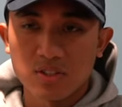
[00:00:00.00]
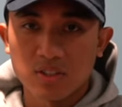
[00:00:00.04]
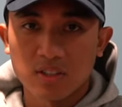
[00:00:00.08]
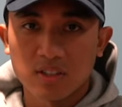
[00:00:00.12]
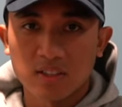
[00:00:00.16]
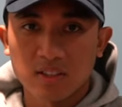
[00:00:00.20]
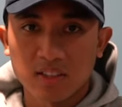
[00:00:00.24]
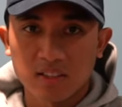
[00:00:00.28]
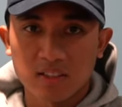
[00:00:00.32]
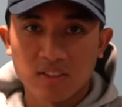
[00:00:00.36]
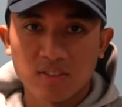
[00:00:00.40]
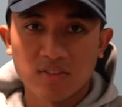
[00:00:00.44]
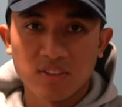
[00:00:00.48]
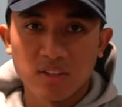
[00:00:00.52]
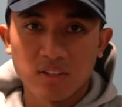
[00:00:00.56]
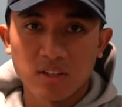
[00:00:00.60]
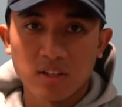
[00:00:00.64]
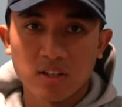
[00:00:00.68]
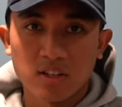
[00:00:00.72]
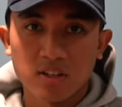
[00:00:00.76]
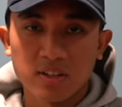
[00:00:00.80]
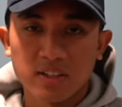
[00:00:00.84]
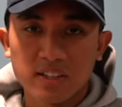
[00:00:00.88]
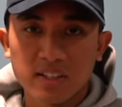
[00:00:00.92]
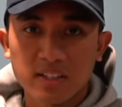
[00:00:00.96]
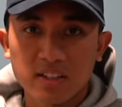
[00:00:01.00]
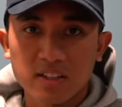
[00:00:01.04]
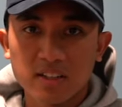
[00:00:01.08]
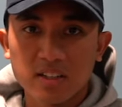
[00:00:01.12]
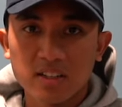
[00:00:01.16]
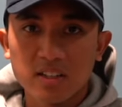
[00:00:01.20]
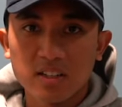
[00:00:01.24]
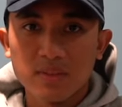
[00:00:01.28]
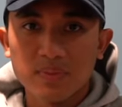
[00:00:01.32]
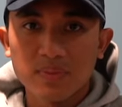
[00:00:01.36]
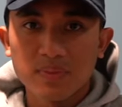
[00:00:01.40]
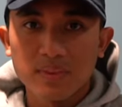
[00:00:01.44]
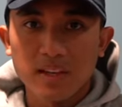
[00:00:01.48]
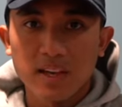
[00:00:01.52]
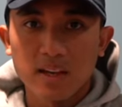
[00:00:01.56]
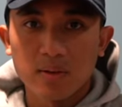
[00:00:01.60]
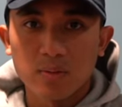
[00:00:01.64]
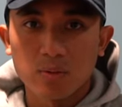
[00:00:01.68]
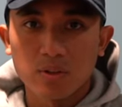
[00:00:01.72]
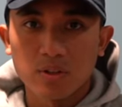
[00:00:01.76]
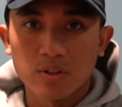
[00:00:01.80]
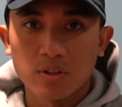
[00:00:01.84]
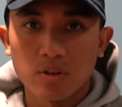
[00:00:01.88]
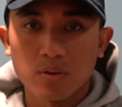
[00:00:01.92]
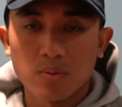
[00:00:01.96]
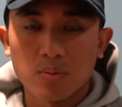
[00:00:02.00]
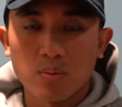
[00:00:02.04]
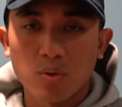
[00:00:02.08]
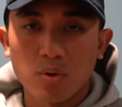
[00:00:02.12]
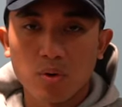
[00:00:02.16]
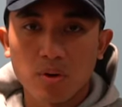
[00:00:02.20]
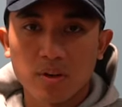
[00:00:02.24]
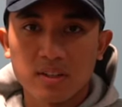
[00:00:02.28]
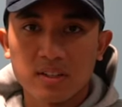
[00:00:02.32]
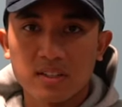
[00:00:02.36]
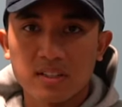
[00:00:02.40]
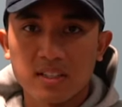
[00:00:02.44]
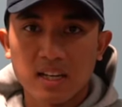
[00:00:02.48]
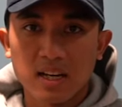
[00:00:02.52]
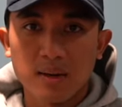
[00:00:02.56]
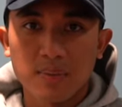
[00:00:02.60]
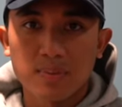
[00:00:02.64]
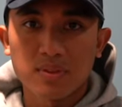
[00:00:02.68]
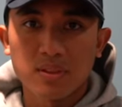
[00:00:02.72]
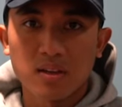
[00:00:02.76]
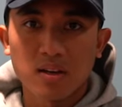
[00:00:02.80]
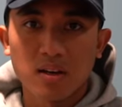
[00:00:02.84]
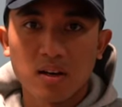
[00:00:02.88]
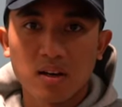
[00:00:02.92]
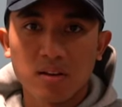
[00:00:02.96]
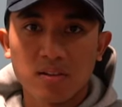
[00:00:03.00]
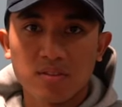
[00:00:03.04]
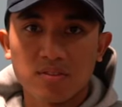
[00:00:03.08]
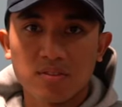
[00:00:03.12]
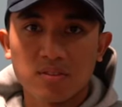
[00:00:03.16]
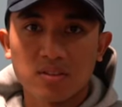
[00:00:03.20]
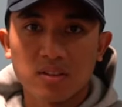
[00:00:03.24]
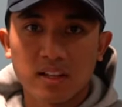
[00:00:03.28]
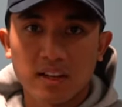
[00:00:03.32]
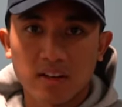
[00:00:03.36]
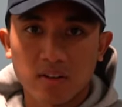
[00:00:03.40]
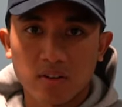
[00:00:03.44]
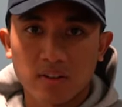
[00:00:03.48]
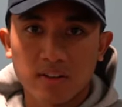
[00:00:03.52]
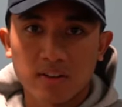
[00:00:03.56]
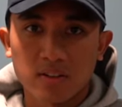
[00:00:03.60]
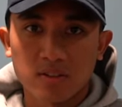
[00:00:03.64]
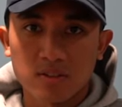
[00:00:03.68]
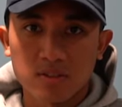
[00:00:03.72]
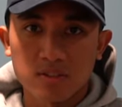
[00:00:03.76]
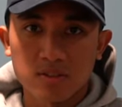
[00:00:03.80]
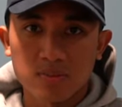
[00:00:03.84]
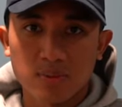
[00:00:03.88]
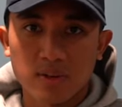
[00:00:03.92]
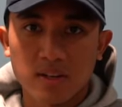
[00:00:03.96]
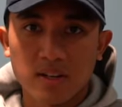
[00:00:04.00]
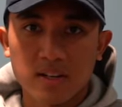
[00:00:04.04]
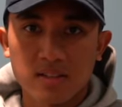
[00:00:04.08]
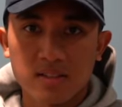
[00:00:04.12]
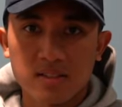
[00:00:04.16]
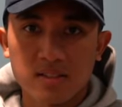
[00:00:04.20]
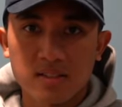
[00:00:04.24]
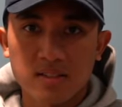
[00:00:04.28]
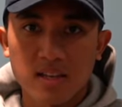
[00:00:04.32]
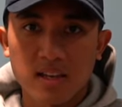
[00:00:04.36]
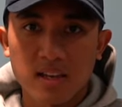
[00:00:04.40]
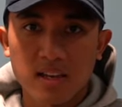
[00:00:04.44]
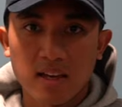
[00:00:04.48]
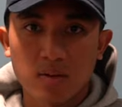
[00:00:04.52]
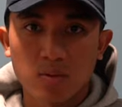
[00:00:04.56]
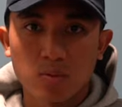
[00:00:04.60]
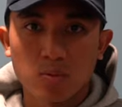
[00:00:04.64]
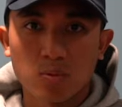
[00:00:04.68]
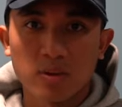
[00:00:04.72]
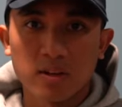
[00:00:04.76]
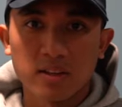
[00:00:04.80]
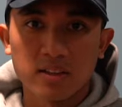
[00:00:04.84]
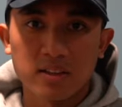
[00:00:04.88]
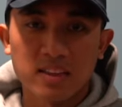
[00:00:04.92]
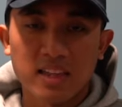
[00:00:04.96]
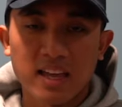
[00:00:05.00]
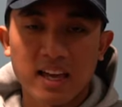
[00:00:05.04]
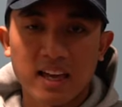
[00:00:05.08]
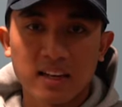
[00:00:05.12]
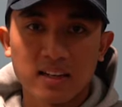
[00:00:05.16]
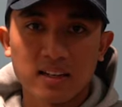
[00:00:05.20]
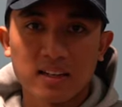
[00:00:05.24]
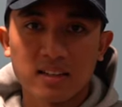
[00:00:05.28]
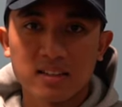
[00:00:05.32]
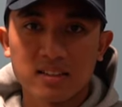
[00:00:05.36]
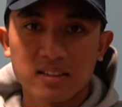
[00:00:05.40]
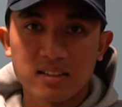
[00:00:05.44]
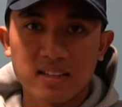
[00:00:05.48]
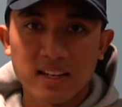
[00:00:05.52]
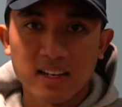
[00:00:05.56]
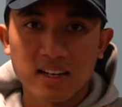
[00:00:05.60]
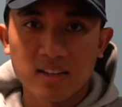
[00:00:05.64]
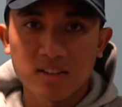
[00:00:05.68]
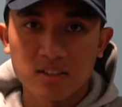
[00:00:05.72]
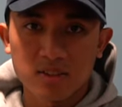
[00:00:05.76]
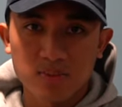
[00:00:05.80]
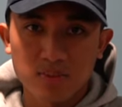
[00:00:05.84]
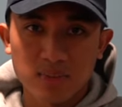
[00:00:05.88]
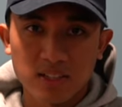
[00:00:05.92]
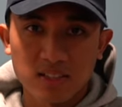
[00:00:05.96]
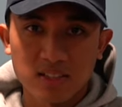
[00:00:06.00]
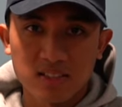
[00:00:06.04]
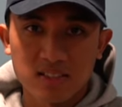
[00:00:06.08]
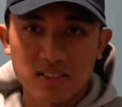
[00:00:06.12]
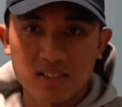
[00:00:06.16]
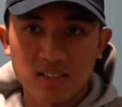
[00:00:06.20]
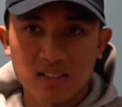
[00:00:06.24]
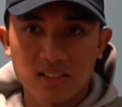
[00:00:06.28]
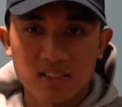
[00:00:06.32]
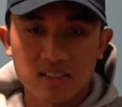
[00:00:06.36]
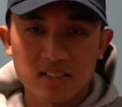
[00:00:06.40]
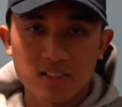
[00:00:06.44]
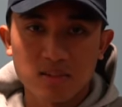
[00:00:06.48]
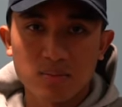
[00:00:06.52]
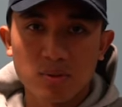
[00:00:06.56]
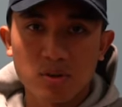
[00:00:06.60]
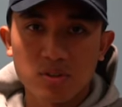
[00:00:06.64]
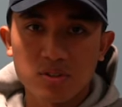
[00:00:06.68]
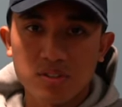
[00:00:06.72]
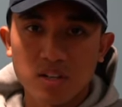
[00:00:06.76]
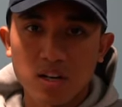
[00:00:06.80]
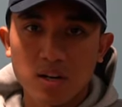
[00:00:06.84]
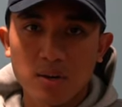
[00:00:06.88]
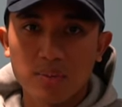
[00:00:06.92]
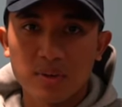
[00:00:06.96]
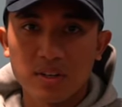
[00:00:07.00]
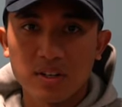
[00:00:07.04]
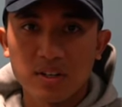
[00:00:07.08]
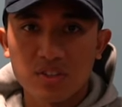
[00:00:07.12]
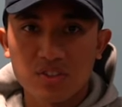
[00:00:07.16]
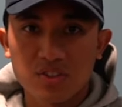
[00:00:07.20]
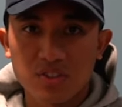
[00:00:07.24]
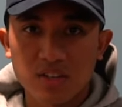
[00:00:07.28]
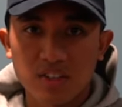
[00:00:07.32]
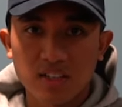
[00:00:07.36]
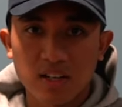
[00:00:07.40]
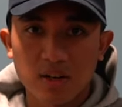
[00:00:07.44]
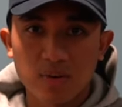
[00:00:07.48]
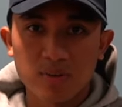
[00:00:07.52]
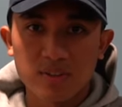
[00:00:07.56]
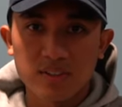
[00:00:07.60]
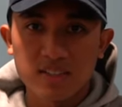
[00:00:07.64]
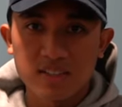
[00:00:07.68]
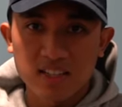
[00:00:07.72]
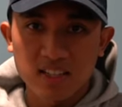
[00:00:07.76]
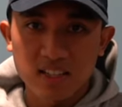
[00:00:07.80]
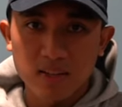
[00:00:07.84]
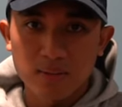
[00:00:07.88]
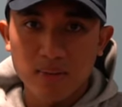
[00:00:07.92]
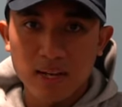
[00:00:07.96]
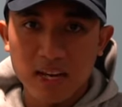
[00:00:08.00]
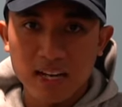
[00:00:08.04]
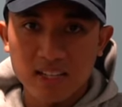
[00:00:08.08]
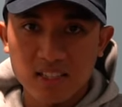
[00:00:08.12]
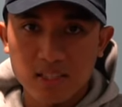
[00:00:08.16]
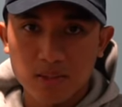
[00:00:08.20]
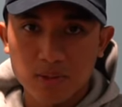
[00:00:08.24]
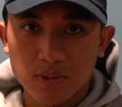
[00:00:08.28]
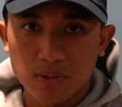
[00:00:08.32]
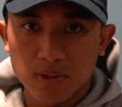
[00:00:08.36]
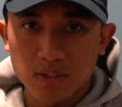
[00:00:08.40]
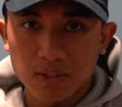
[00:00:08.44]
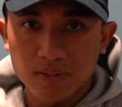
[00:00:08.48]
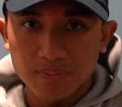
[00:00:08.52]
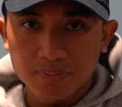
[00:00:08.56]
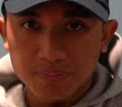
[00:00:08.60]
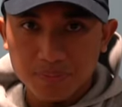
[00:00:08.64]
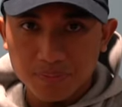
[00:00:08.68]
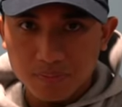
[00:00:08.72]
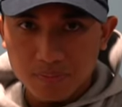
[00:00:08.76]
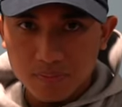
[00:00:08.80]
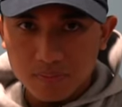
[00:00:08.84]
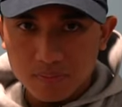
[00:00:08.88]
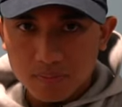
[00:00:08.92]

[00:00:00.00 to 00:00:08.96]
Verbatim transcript: you can click the video here and we'll go more in depth of lateral ankle sprains and what that entails because it is the most common injury that we see in basketball.